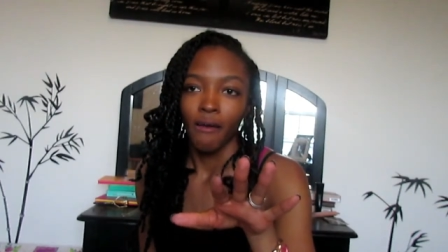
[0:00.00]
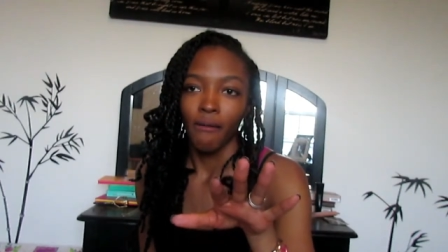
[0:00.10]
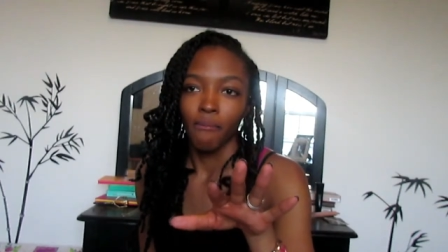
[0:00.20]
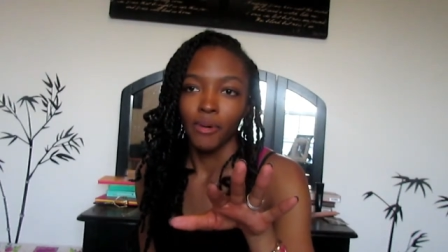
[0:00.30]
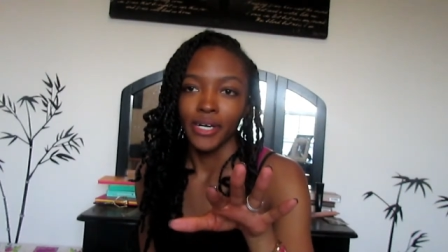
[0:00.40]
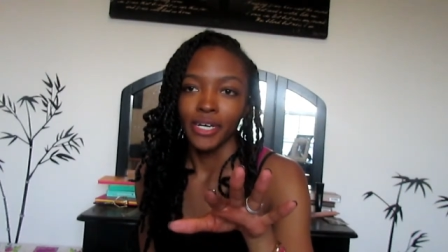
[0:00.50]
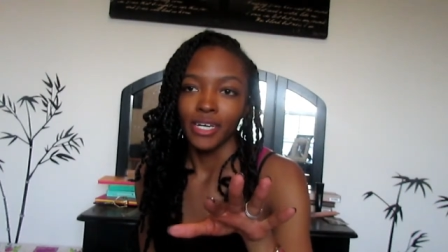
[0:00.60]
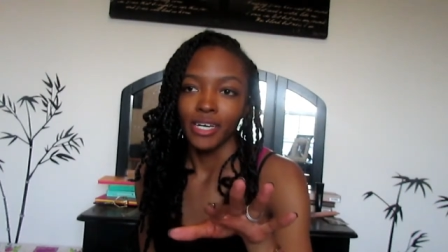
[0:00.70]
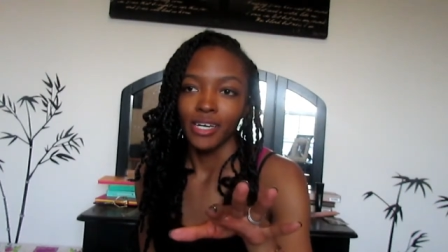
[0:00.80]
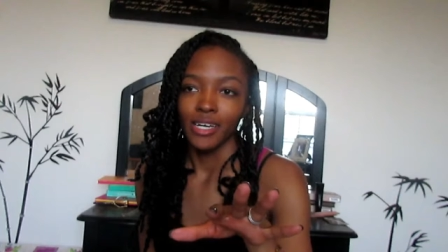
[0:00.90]

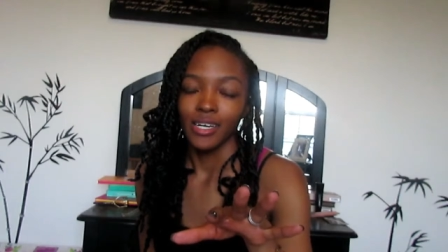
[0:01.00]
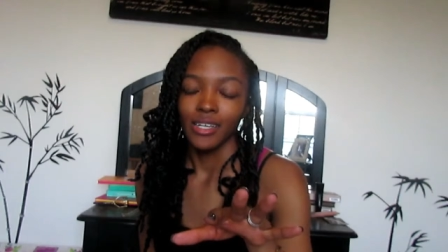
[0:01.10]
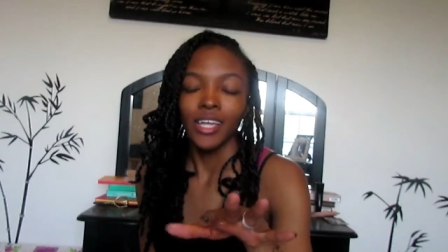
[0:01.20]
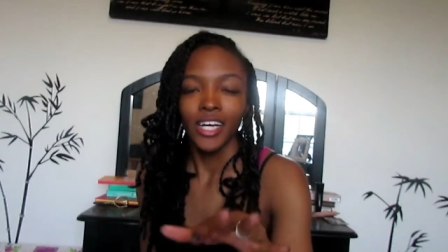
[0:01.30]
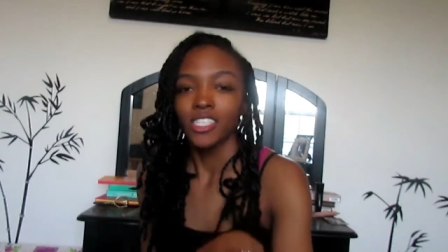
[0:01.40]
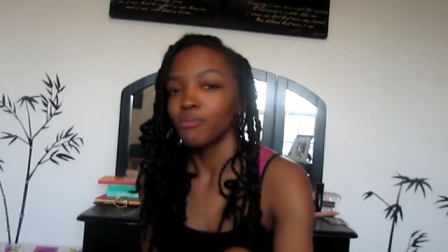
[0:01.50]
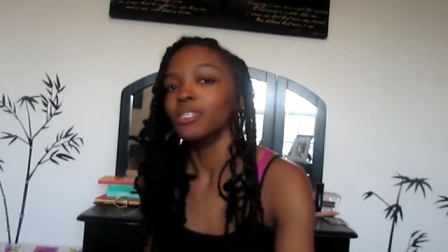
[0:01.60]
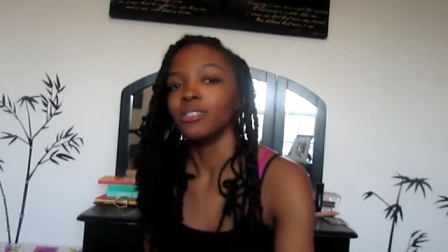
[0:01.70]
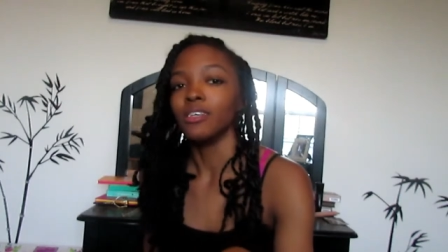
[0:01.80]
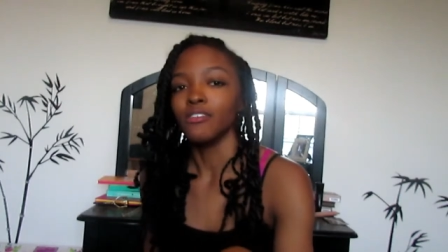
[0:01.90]
But they're
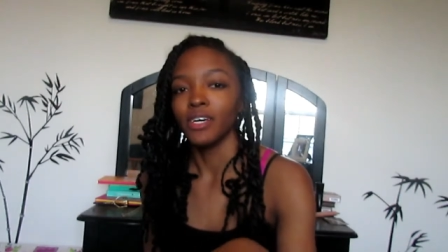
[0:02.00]
expensive,